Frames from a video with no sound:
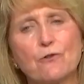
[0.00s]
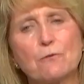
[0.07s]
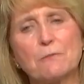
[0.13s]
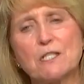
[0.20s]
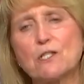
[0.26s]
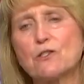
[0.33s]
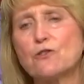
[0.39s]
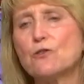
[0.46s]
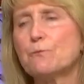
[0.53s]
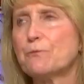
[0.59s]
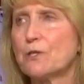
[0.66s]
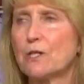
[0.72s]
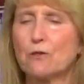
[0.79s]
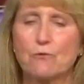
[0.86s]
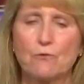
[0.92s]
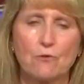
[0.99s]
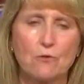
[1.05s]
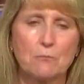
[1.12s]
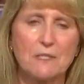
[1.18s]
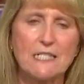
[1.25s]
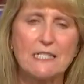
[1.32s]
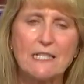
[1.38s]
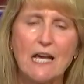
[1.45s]
them in soup, you can throw them
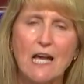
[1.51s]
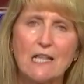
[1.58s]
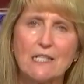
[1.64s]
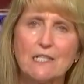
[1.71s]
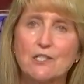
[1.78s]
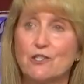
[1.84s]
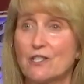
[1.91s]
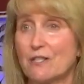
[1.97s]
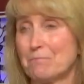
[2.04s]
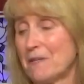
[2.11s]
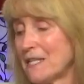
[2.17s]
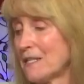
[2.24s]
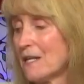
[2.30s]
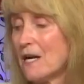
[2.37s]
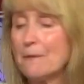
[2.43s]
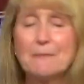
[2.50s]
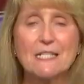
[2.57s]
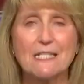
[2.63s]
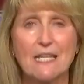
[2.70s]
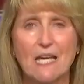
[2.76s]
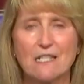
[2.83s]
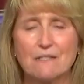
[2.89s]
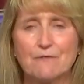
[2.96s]
in salad, you can make
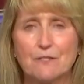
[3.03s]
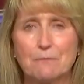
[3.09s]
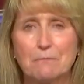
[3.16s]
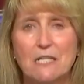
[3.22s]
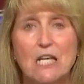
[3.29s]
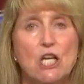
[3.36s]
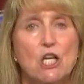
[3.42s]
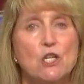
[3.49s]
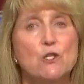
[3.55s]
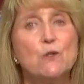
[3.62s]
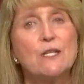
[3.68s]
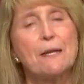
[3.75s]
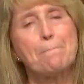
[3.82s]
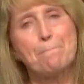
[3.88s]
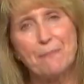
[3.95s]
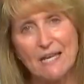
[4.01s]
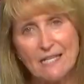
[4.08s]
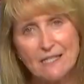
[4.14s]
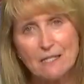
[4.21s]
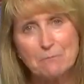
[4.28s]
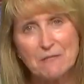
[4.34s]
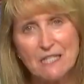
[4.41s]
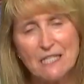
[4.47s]
hummus out of them, you can bake
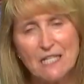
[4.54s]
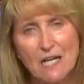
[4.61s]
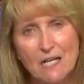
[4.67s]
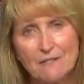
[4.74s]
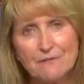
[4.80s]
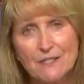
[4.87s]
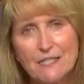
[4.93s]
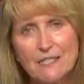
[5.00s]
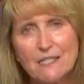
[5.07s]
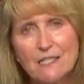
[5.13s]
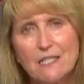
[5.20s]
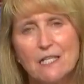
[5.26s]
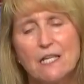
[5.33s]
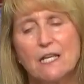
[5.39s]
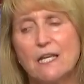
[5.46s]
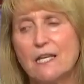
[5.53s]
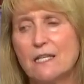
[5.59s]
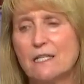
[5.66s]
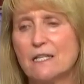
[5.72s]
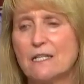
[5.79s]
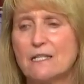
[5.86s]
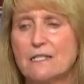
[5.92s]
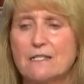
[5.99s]
them in the oven
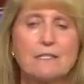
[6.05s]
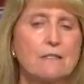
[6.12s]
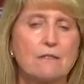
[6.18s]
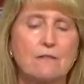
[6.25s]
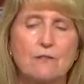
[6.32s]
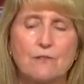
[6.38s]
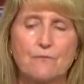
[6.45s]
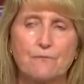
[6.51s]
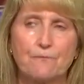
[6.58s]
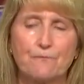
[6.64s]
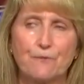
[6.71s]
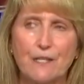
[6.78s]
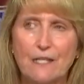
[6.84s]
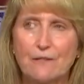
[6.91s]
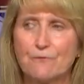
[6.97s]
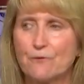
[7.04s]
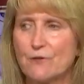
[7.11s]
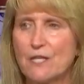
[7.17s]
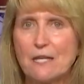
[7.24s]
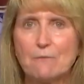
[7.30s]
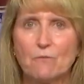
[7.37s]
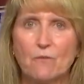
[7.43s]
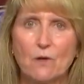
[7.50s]
and flavor
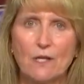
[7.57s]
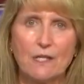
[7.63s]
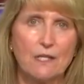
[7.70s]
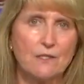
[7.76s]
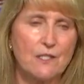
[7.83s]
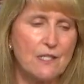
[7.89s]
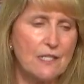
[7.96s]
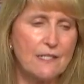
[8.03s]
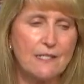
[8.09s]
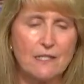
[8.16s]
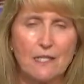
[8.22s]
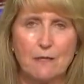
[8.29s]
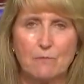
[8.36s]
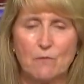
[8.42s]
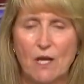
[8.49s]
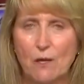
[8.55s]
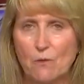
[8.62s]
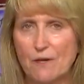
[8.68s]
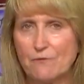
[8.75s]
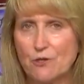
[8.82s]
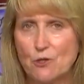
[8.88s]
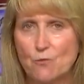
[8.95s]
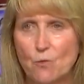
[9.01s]
them, season them
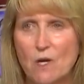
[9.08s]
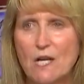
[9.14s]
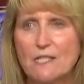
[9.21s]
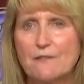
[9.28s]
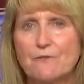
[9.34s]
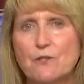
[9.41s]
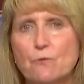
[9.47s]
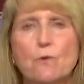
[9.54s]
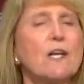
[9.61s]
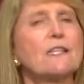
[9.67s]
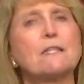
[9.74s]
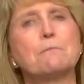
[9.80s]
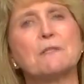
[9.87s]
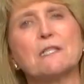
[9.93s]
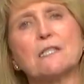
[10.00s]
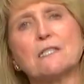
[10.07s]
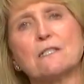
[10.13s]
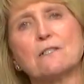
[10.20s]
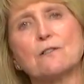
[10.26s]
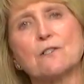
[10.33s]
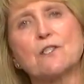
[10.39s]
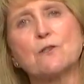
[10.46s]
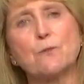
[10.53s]
however you want. If you want them a
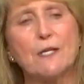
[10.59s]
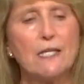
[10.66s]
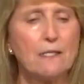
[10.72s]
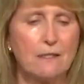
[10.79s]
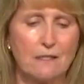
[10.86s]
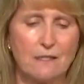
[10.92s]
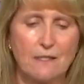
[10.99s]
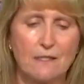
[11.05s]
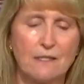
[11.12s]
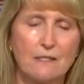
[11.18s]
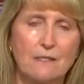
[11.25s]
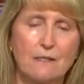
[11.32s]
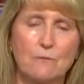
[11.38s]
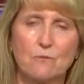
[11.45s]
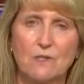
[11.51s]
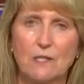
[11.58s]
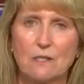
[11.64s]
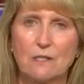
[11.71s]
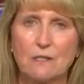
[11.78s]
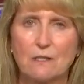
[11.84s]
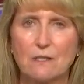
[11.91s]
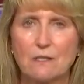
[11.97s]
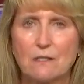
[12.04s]
little sweet, then season them with a
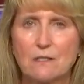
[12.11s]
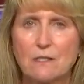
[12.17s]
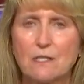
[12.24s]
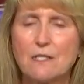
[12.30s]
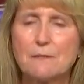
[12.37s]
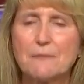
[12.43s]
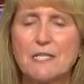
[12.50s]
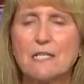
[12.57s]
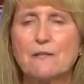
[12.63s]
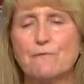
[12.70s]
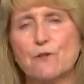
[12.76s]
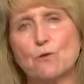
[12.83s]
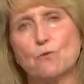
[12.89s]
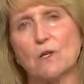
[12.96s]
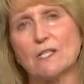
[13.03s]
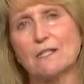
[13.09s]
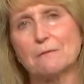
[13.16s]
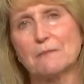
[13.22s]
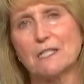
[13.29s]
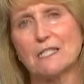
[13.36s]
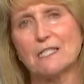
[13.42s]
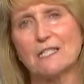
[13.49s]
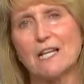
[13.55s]
little cinnamon. If you want them
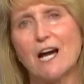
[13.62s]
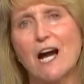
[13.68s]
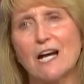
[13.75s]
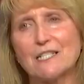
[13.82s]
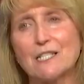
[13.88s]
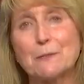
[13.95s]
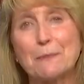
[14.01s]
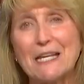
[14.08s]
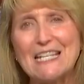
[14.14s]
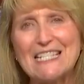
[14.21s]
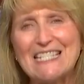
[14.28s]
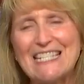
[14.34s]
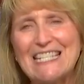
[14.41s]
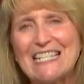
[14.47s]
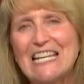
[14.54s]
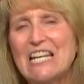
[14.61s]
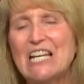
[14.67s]
a little hot spicy,